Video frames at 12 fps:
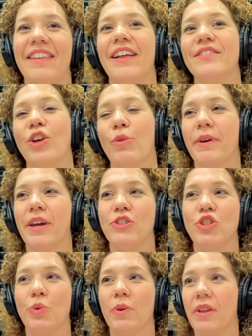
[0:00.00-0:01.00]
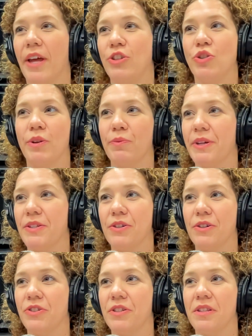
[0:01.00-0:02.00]
and that's all because you were doing
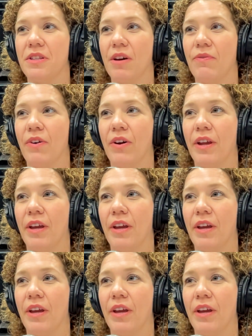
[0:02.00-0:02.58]
research and stuff on